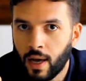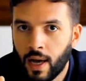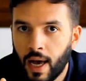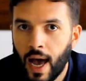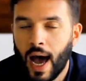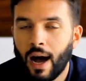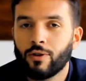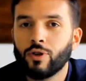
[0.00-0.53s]

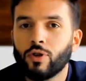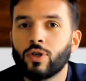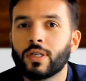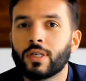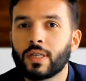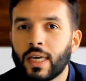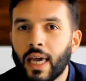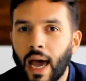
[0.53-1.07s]
How do you
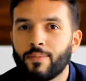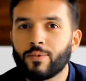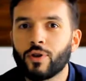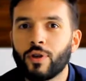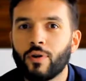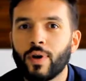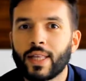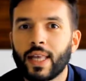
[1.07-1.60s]
capture
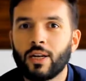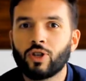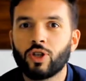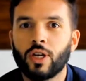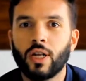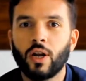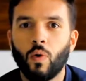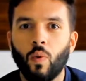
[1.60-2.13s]
their attention
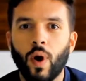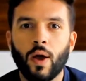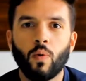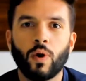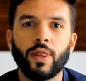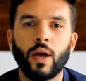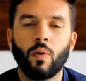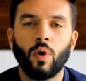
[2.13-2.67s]
in a way where
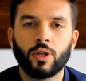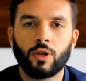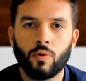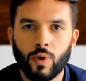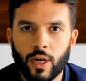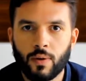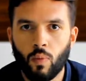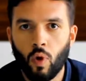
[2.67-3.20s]
they want to
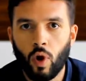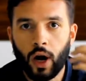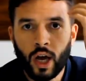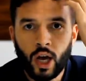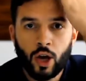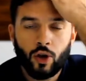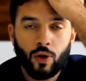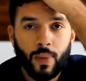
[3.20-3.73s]
read more?
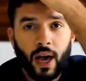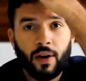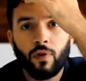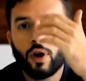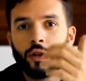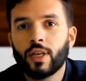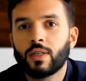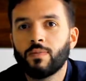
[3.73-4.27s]
You may have
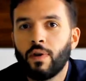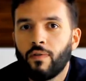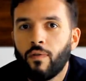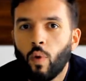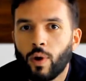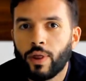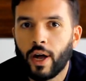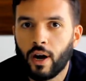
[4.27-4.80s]
heard this
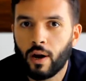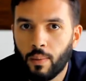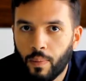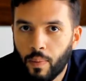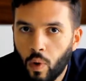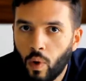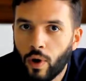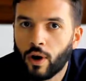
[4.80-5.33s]
before, that an
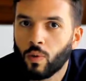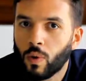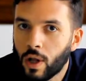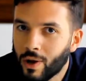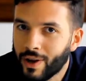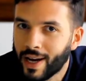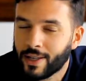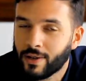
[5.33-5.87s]
employer will
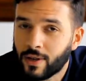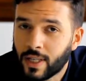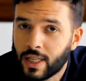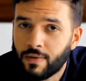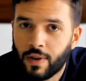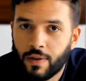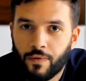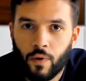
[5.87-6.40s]
look at your
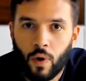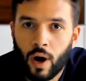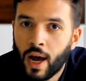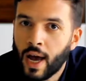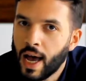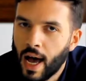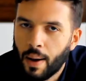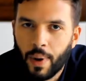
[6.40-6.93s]
CV for
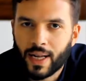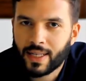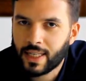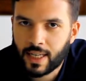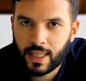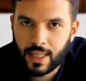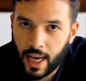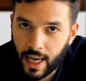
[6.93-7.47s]
about
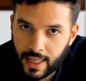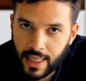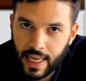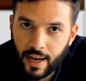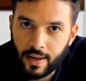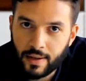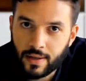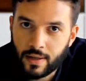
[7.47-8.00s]
6 to 8
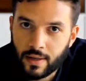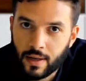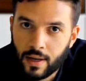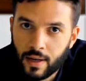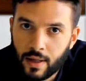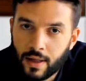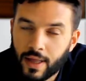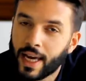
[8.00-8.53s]
seconds.
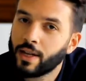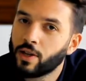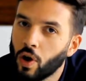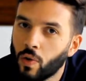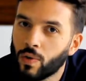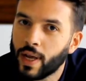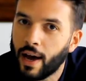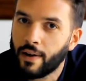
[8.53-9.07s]
They
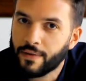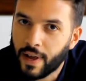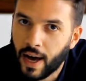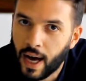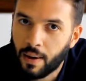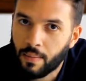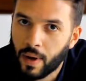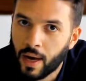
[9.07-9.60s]
don't have
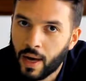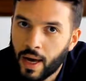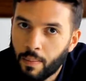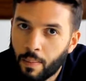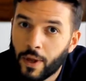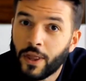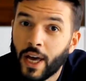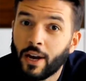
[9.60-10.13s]
time,
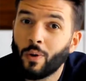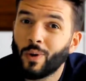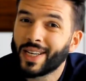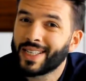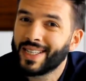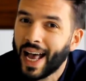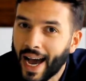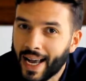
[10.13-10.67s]
but they know
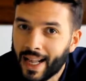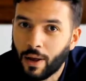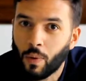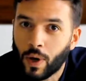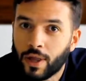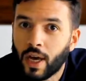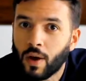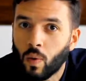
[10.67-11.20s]
exactly
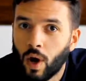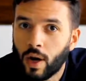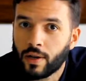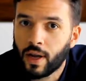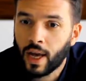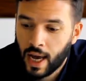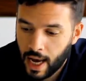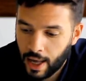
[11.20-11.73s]
what they want,
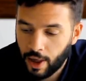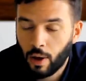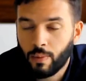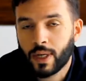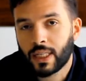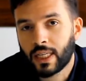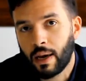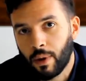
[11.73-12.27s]
and they'll be
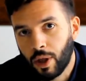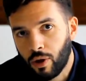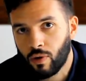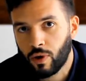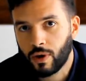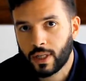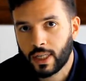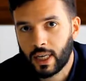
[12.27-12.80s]
skimming through
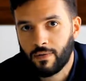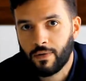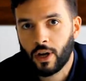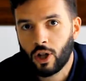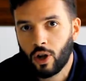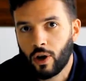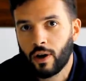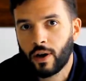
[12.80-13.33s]
your CV
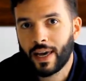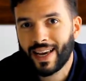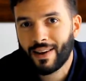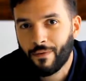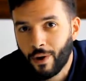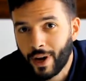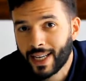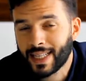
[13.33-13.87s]
looking
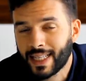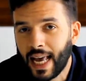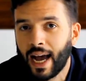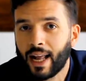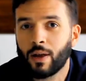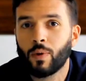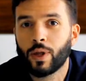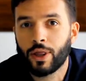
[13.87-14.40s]
for
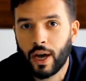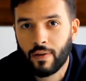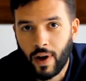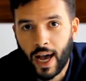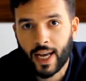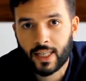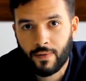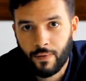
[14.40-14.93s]
exactly what they've
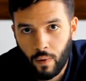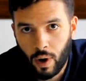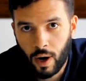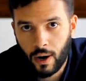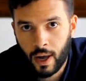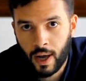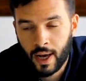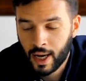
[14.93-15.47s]
asked for.
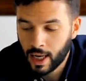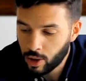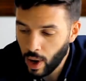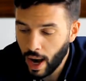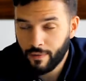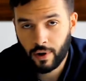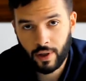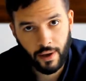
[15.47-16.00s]
So
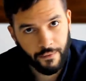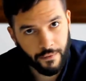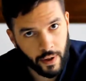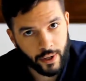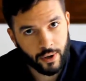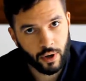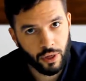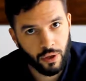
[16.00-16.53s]
after they
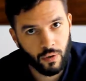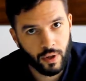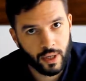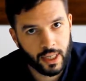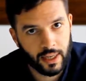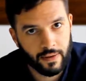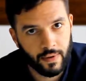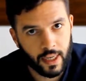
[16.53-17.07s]
filtered through the
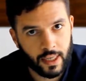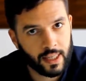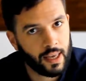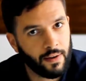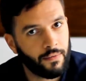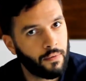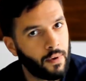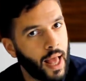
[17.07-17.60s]
CVs,
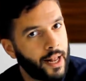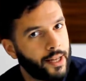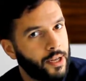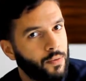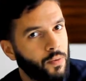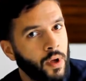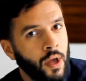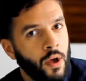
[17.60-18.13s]
they've
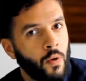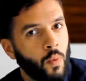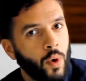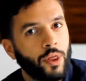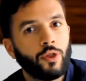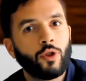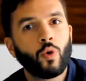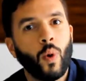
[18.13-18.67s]
landed
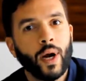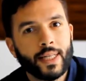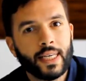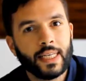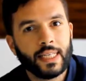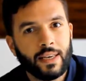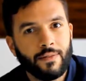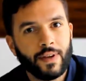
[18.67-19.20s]
with 20
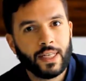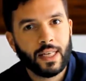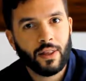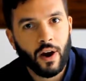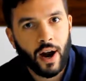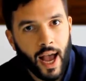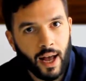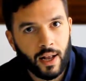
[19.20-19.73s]
CVs in their
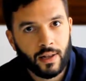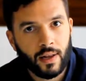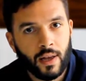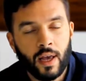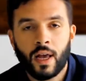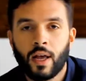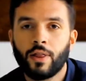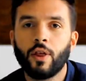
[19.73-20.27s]
hand,
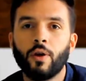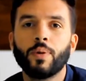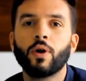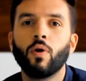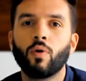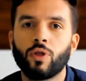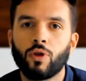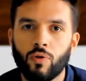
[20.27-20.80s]
they'll be
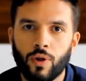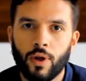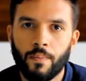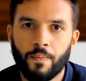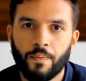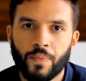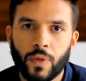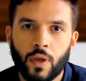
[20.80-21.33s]
going through
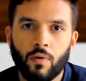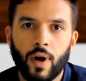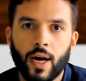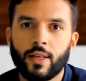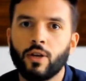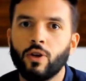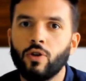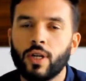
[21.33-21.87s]
them, right?
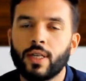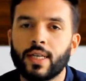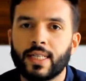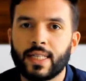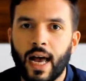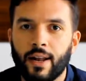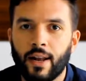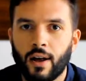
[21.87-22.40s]
And you need to
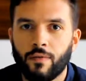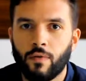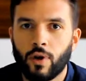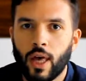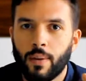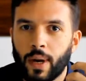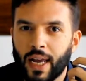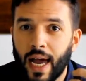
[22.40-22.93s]
stand out for
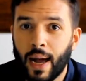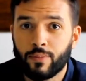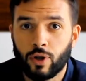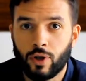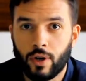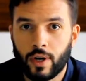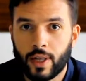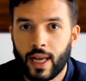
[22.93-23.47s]
them and capture
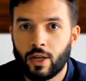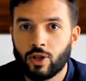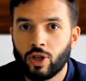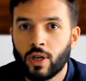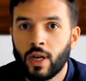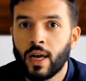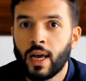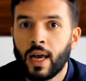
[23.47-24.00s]
their
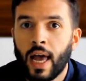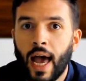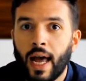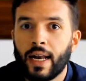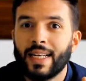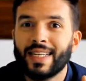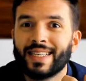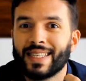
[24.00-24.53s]
attention and
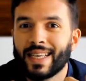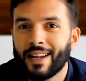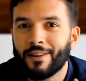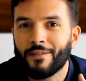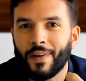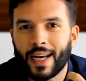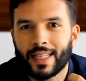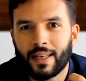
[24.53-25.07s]

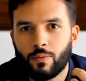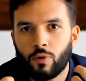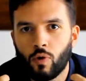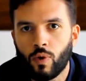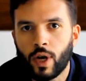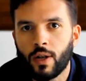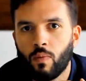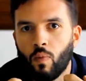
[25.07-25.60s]
incentivize them to
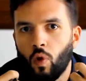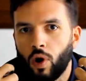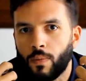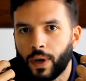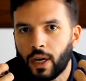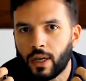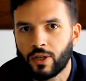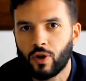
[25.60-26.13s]
read more,
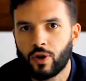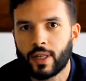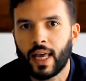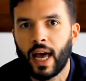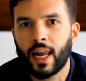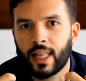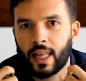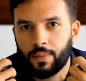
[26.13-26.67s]
because you're
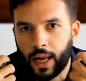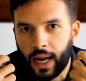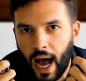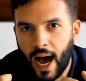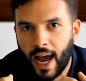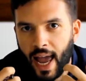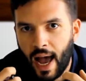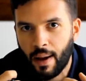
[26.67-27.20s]
telling them that
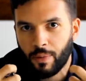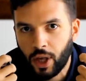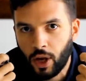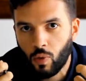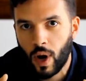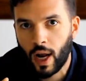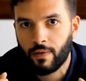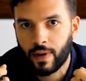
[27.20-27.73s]
I am the
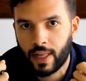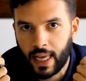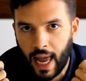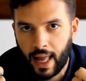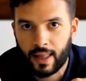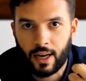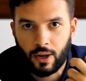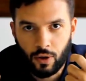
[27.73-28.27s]
relevant
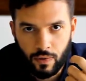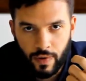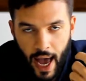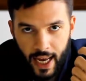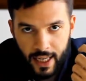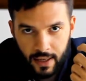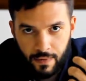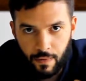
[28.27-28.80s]
candidate you've
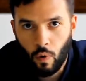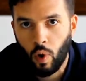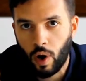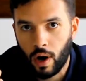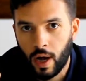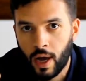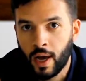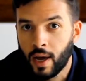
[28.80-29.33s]
asked
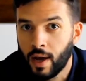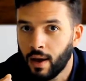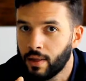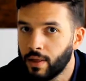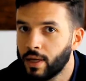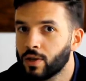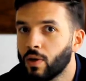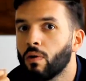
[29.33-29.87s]
for.
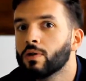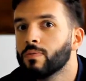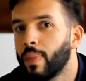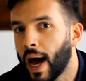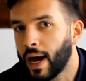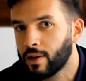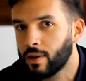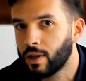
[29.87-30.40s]
This goes
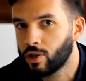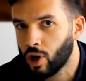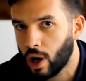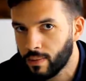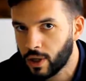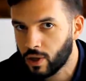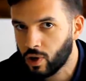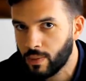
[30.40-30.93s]
back to the job
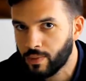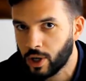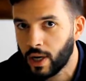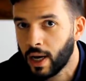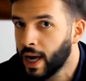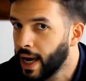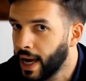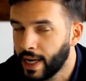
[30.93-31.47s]
description.
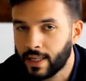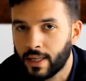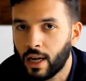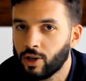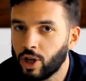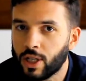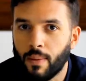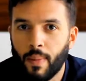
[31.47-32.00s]
It's not
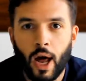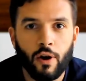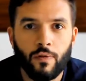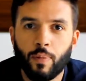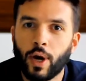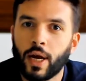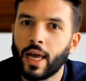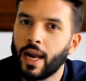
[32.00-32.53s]
just a matter of
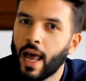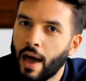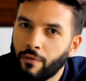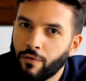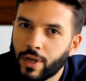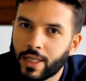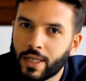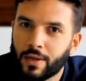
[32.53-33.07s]
putting in
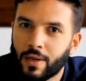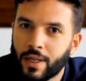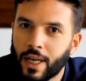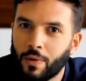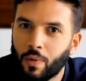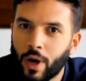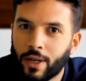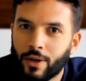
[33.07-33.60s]
every single
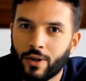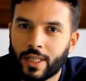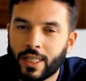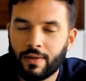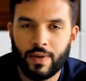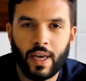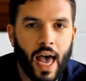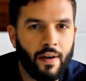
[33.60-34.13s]
keyword in your
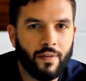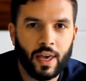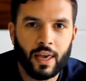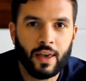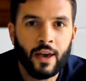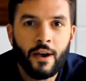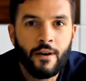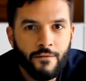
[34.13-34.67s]
CV, having a
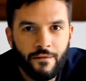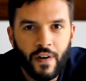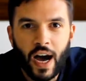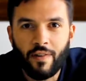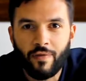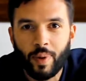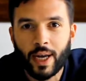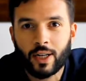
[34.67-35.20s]

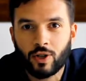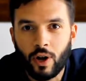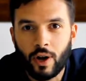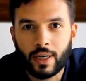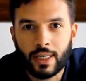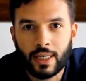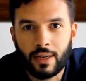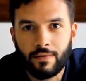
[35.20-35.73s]
5-page long
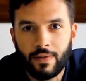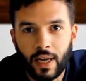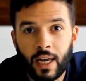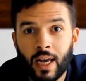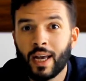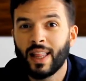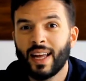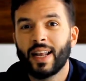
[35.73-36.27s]
CV
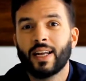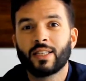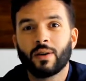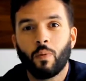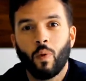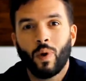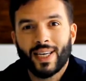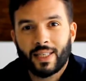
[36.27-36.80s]
that ends up
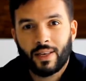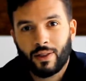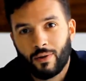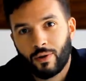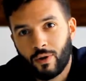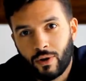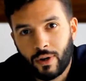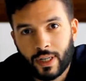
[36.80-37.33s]
wasting the
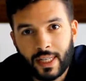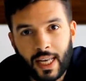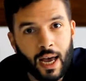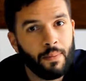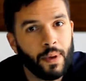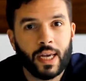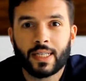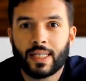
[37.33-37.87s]
recruiter's
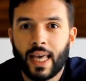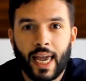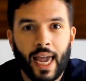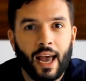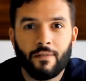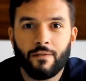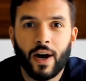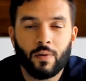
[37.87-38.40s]
time because they
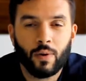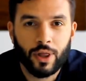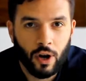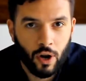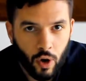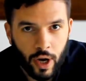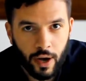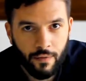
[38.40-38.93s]
can't find what they're
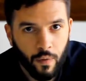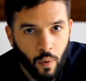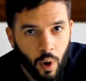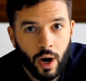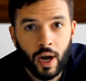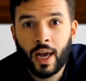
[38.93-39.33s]
looking for